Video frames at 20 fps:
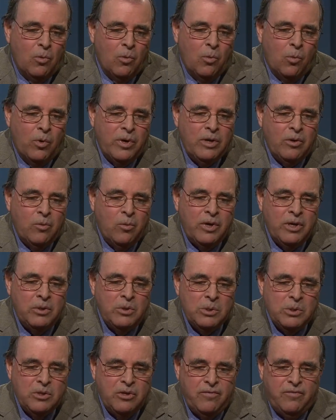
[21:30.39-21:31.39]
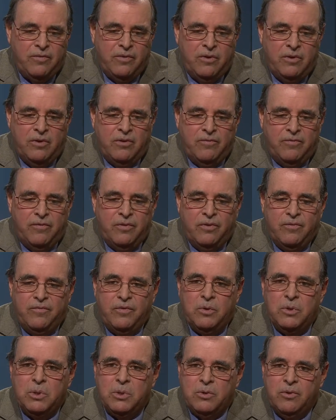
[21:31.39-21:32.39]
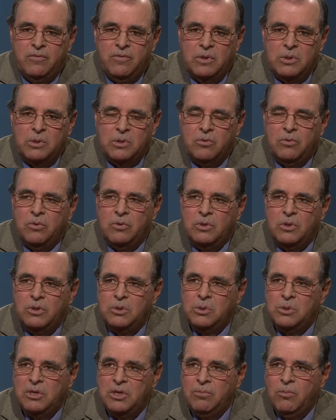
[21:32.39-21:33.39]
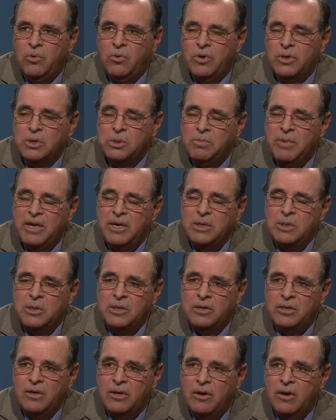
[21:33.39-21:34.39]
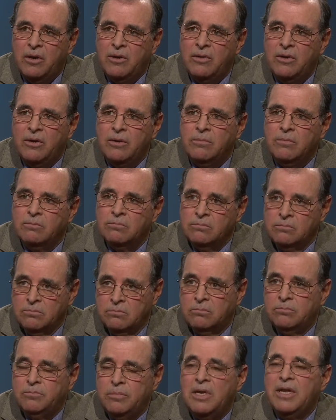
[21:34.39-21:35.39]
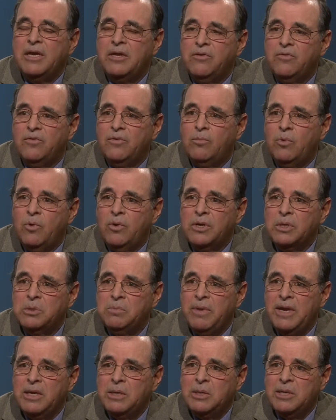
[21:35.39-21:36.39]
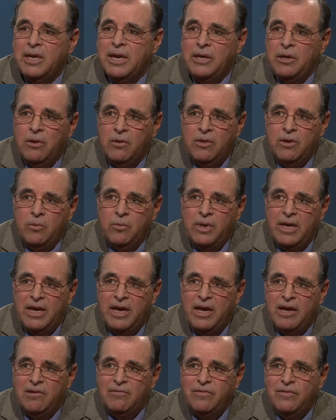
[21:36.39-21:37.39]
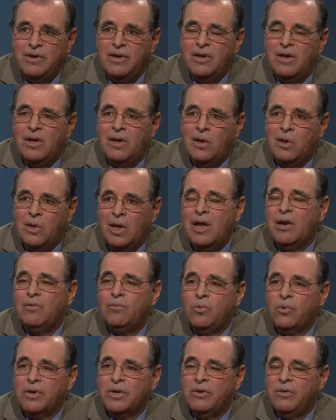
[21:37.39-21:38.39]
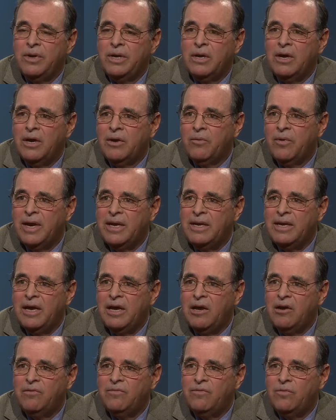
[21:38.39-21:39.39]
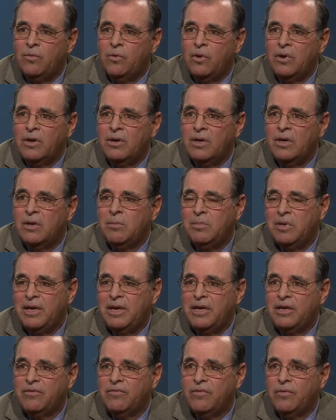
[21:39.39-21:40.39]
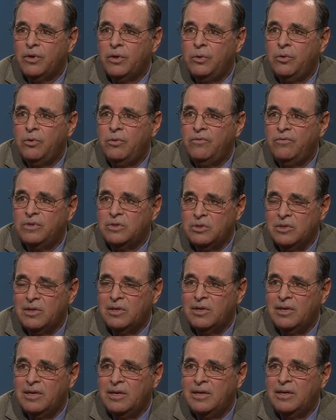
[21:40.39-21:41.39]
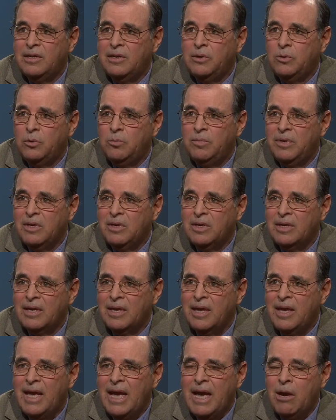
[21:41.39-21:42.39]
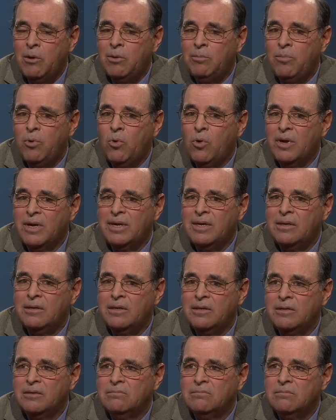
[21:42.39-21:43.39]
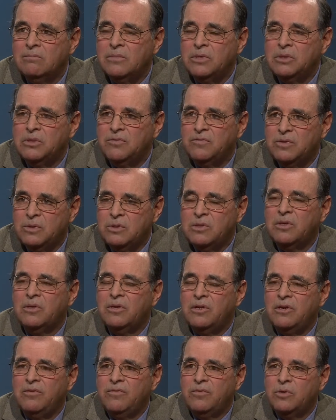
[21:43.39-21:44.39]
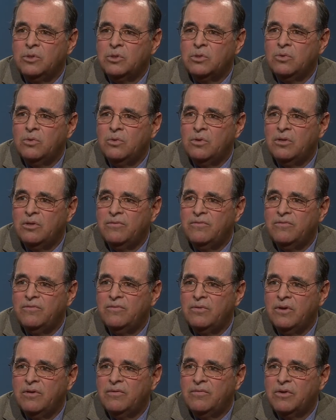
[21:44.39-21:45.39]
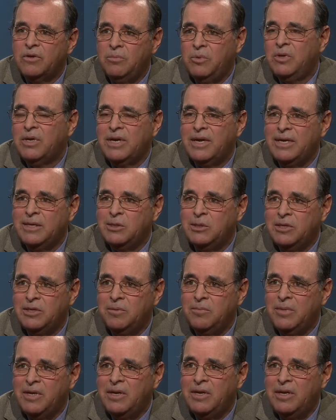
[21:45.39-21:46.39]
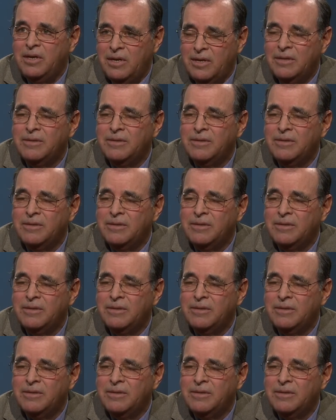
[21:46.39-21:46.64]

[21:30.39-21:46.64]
what, do you, what do you see for the, for the future of this school? Do you see more expansion? Are there plans for more expansion? I know that we have a lot of work going on right now for planning for a new facility, a new building. How important as a facility for a school of, of communication. Absolutely,